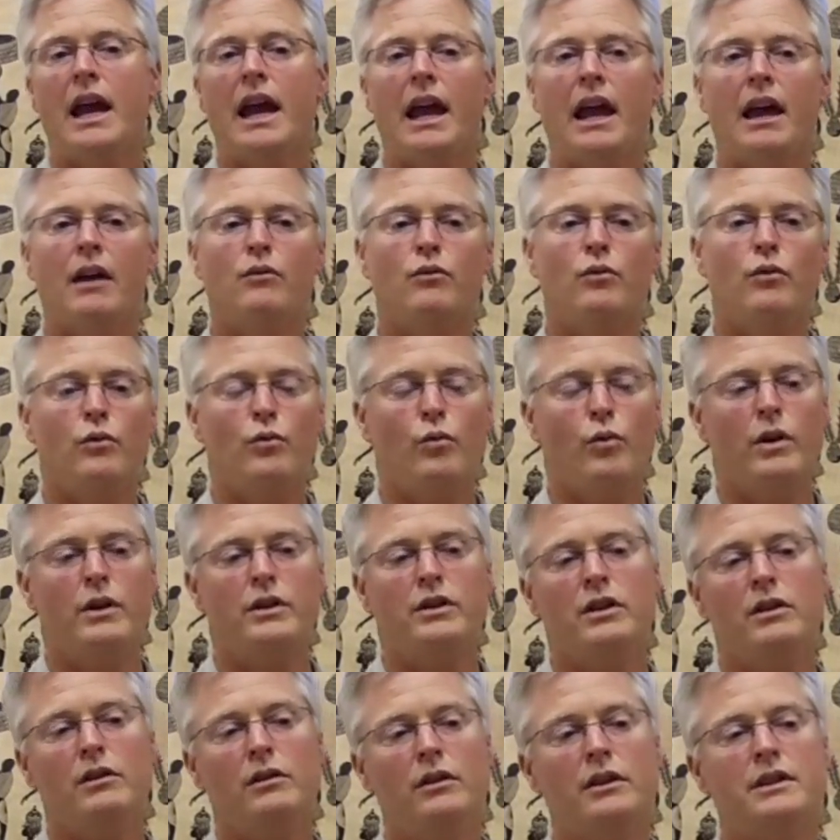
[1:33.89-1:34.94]
And
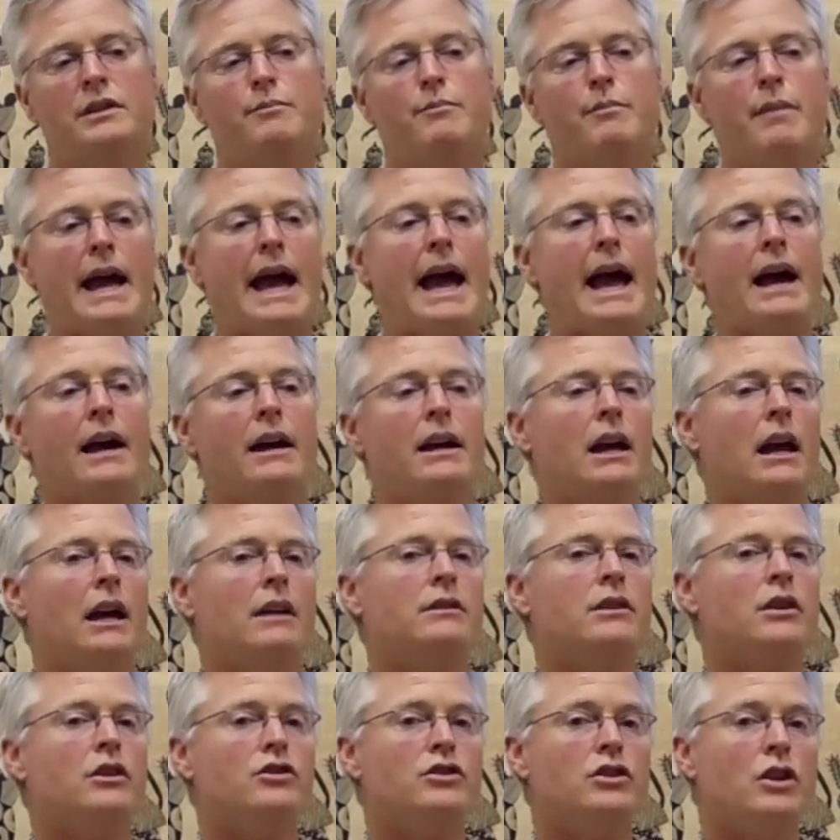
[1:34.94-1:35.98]
when you looked back
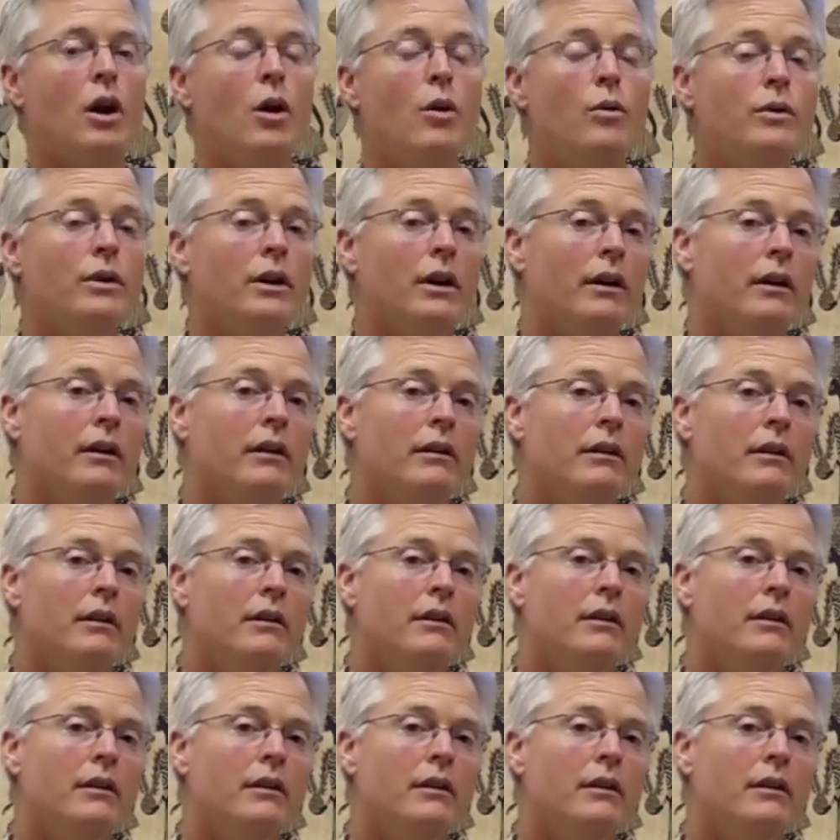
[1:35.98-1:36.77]
at the donor